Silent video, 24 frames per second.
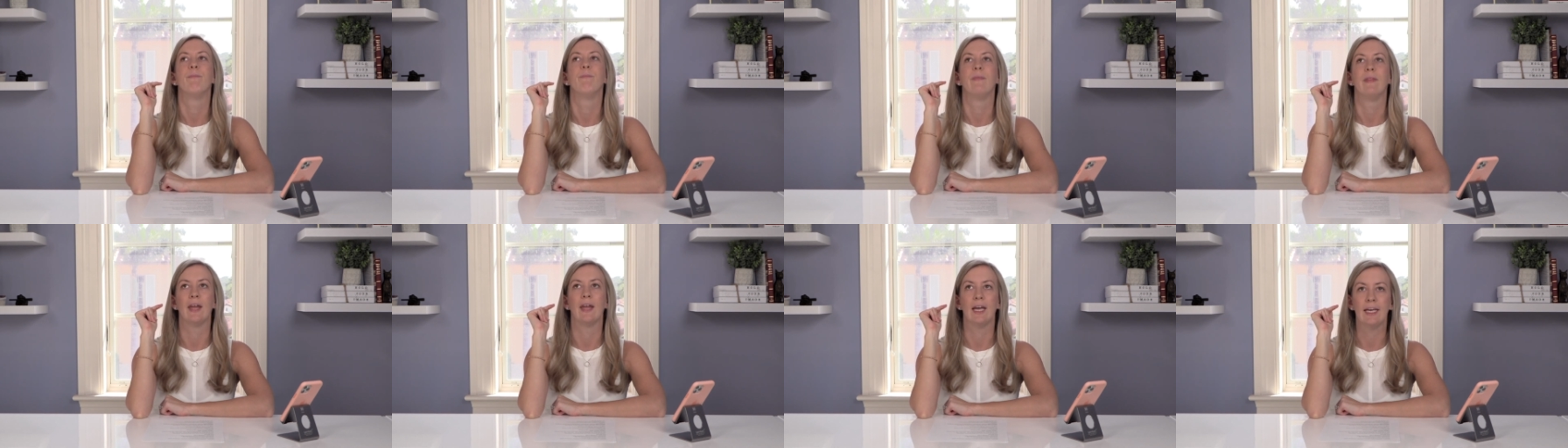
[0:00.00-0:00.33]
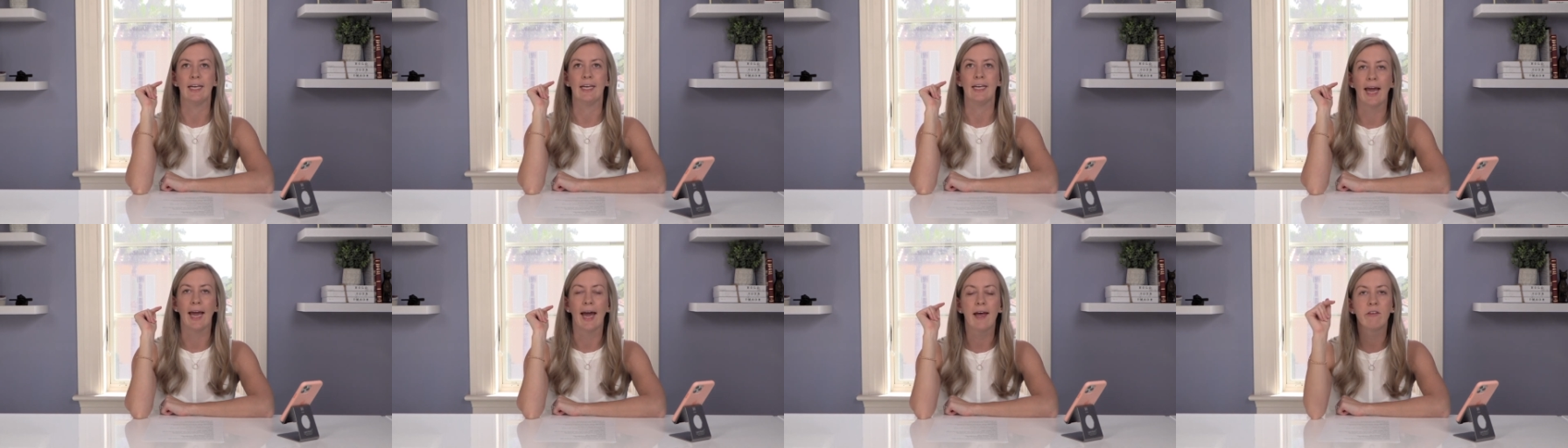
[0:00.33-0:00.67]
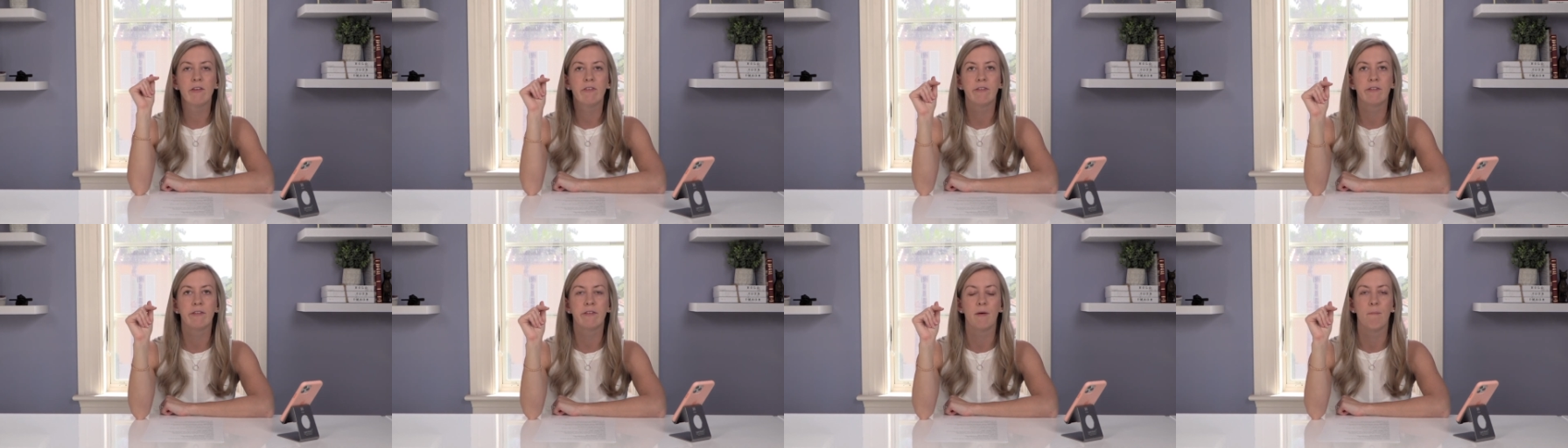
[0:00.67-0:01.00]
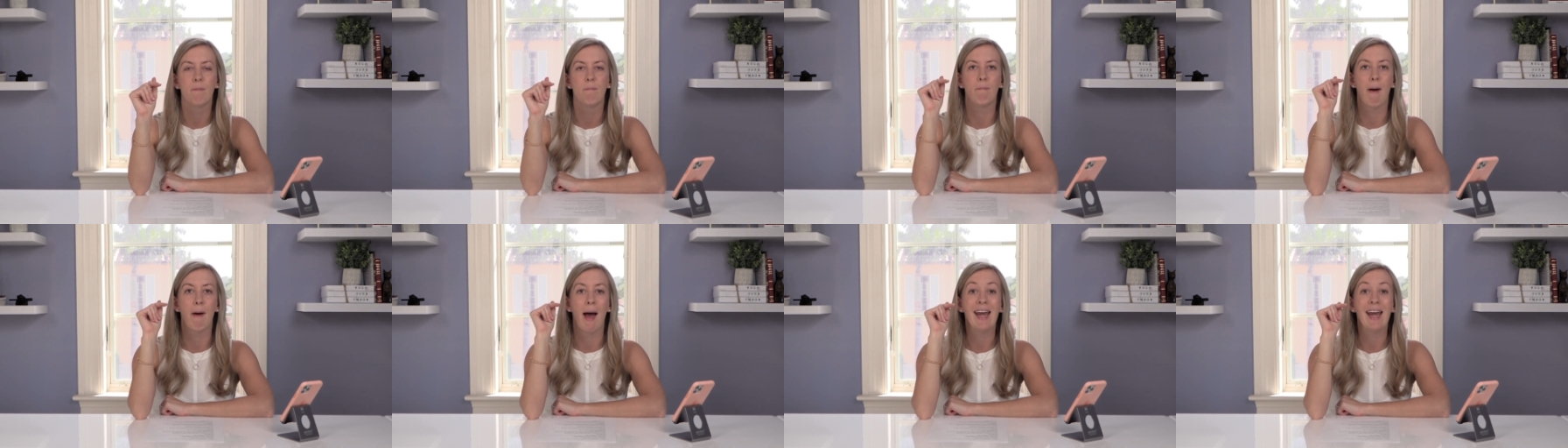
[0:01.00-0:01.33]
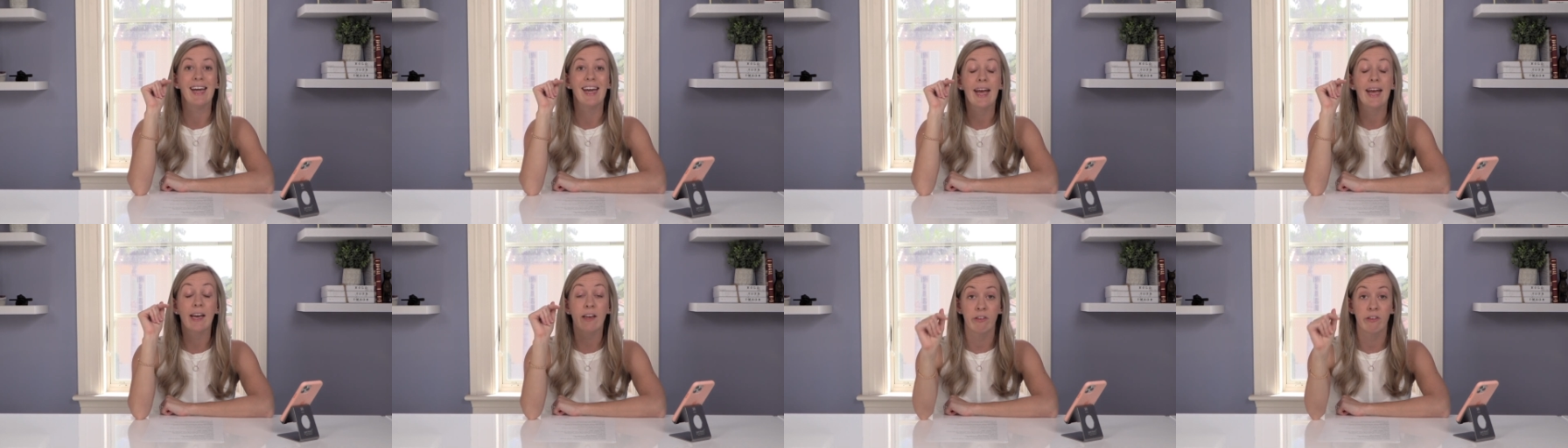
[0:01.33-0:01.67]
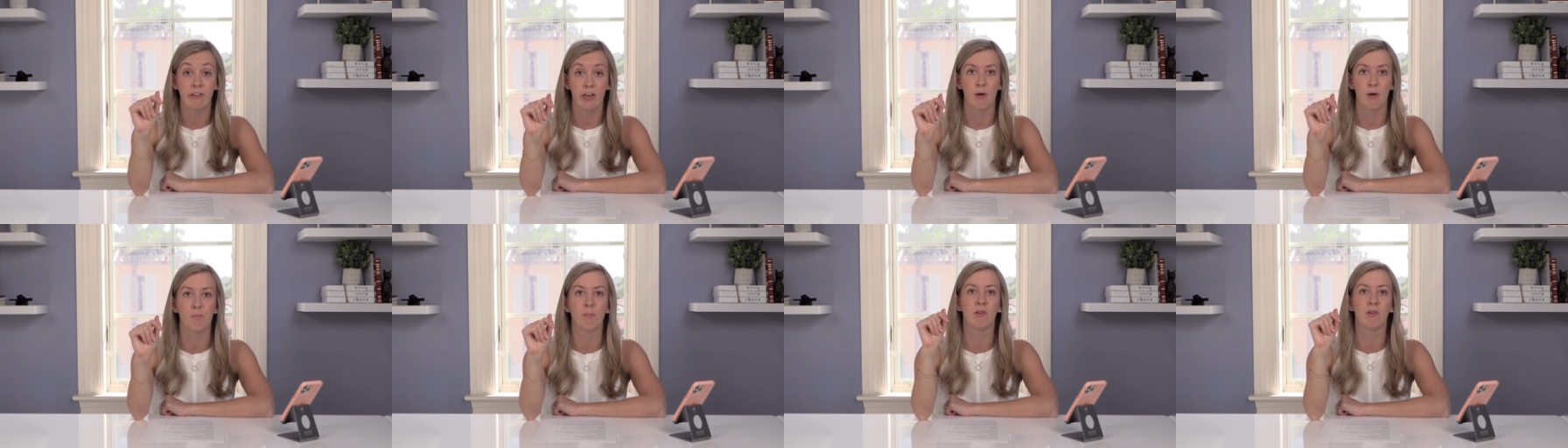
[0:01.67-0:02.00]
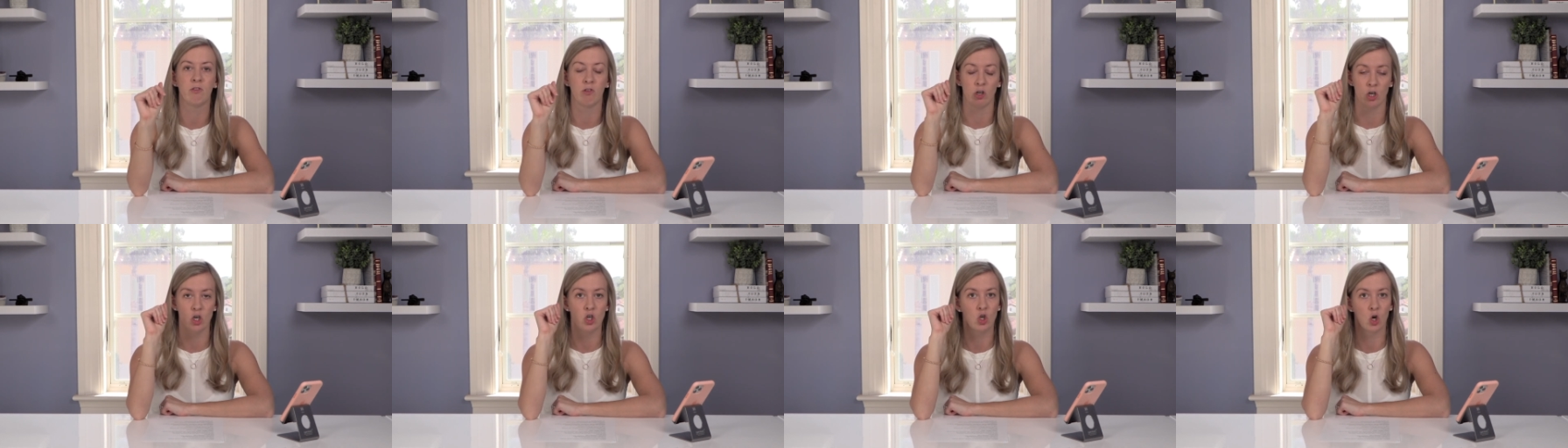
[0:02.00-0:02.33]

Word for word: that yes, my next step is to